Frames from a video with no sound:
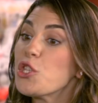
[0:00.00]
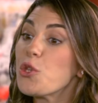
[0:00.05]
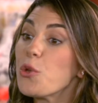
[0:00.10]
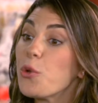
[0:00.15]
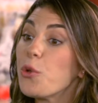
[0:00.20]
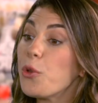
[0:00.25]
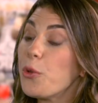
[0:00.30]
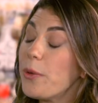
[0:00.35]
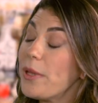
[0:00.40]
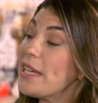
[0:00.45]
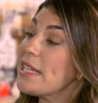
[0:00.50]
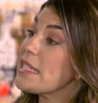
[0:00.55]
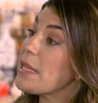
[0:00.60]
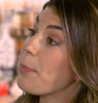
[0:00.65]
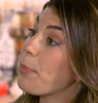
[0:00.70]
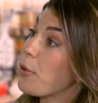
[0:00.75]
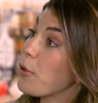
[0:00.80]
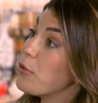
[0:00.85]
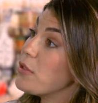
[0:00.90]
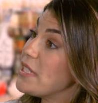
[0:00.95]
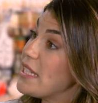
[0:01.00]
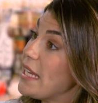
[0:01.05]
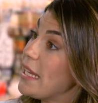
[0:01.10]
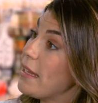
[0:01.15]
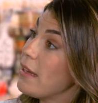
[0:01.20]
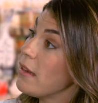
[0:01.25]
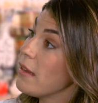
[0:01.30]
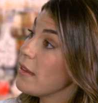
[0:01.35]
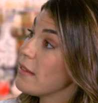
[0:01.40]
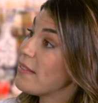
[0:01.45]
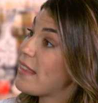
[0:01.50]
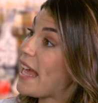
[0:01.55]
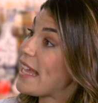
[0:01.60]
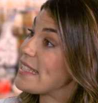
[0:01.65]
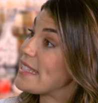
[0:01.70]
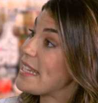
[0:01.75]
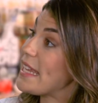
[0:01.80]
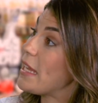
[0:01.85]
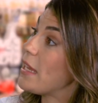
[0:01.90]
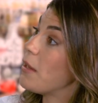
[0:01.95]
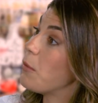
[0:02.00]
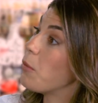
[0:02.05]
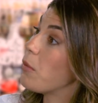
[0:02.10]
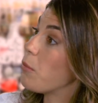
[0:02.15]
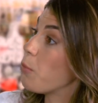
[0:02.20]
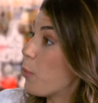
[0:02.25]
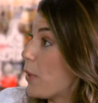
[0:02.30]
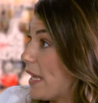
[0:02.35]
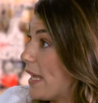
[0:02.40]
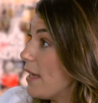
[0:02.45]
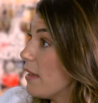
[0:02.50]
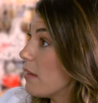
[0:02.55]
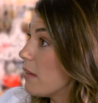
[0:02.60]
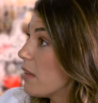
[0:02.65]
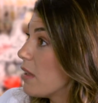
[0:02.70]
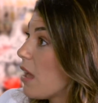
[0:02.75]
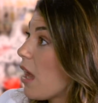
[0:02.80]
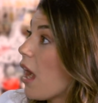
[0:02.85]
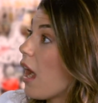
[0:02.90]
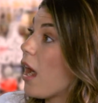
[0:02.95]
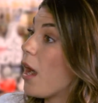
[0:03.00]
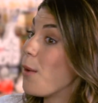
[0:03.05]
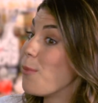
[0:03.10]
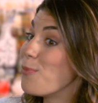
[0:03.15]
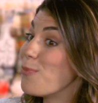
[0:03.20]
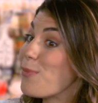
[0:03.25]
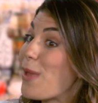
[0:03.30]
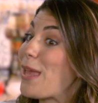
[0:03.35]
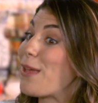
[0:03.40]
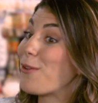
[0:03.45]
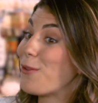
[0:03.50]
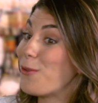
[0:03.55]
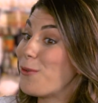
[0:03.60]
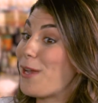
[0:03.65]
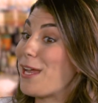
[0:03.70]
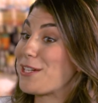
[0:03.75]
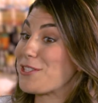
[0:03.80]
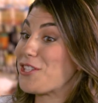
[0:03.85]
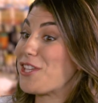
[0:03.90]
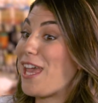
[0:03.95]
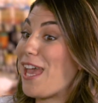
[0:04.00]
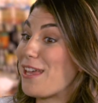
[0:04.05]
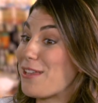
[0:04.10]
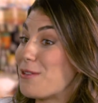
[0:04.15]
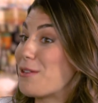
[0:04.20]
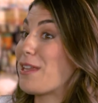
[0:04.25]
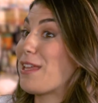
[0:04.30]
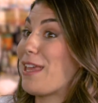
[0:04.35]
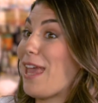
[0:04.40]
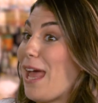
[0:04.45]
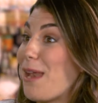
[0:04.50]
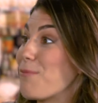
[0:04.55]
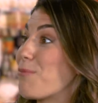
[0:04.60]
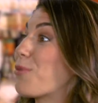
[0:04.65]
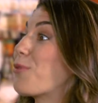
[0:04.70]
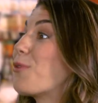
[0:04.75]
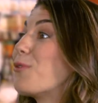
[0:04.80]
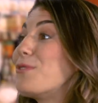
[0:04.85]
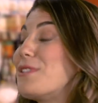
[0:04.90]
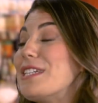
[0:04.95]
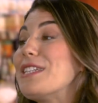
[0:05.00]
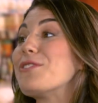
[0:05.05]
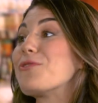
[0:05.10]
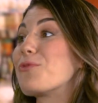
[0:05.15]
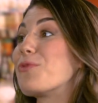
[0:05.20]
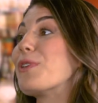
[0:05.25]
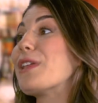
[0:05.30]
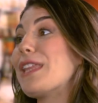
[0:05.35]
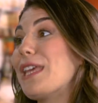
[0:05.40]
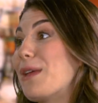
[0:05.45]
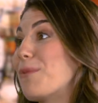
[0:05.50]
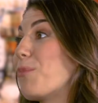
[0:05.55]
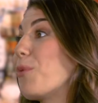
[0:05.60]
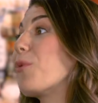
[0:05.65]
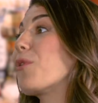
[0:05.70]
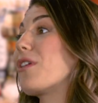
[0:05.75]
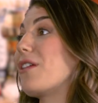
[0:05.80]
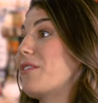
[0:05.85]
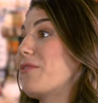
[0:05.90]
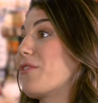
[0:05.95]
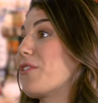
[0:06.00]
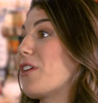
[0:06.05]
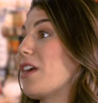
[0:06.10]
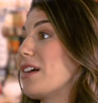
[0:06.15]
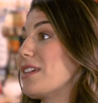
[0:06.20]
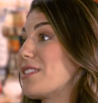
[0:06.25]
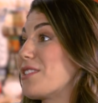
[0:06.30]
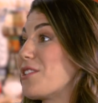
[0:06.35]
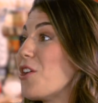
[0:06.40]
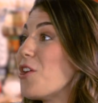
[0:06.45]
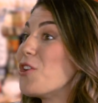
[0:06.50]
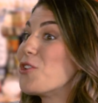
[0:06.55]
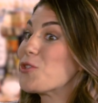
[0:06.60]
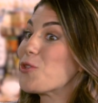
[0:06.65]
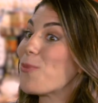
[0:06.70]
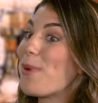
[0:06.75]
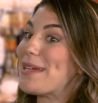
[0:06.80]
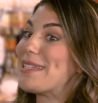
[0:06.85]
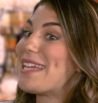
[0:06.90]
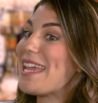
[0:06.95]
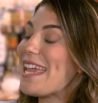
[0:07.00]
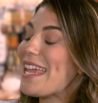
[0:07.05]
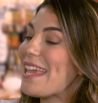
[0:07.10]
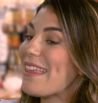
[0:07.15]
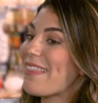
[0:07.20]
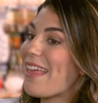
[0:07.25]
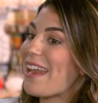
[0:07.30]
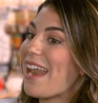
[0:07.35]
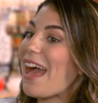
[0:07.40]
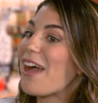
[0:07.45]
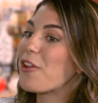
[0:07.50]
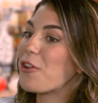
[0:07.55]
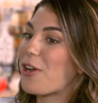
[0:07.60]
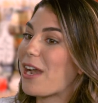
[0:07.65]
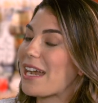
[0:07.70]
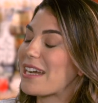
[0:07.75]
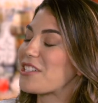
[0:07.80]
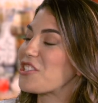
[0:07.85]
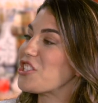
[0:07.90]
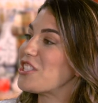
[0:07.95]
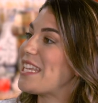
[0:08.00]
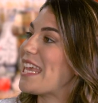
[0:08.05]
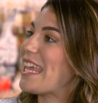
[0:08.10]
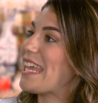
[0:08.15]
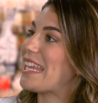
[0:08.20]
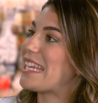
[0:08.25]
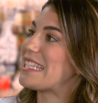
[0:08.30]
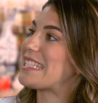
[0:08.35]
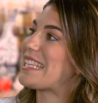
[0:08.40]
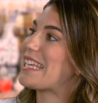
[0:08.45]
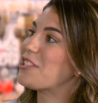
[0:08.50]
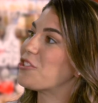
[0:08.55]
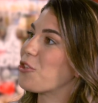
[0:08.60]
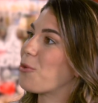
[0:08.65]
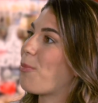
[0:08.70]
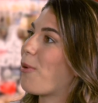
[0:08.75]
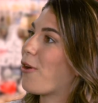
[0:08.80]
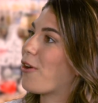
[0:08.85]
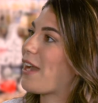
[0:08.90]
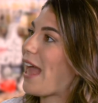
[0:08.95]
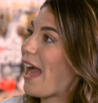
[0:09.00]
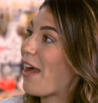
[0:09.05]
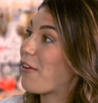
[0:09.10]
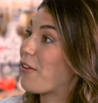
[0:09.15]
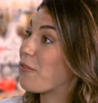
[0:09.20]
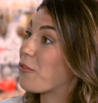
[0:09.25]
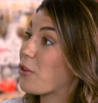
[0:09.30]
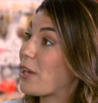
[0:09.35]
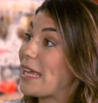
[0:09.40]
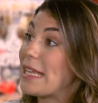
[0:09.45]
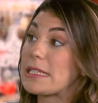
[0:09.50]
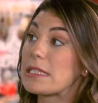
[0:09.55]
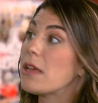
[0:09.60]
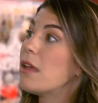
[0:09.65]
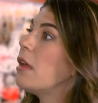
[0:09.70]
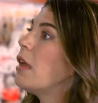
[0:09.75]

So gluten is the protein that's in wheat. And gluten actually, and again, protein is really important for us. So by taking that out, you're actually taking an essential part out of grains.